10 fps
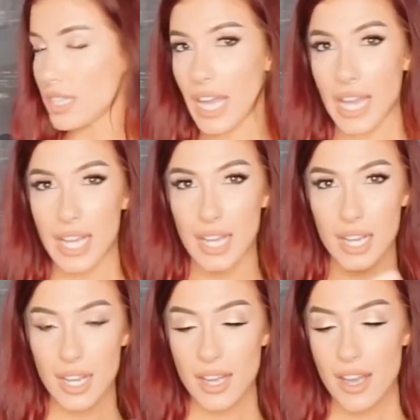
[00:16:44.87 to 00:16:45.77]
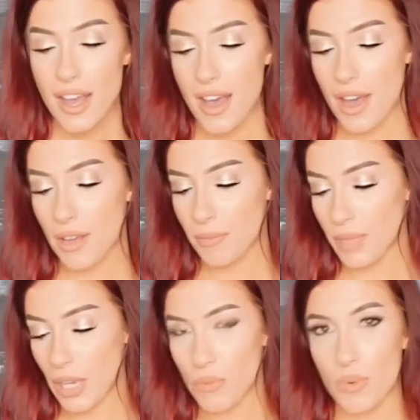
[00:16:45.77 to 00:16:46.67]
like
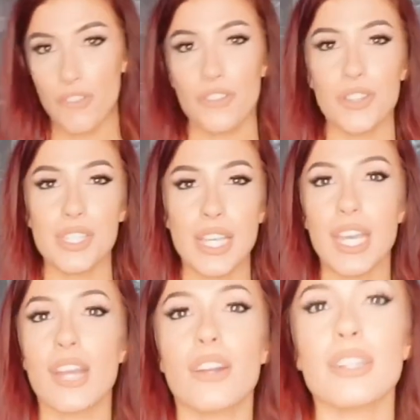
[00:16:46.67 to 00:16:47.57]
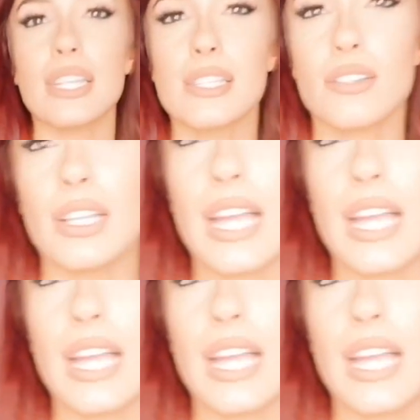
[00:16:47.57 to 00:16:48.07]
ruffles here, these little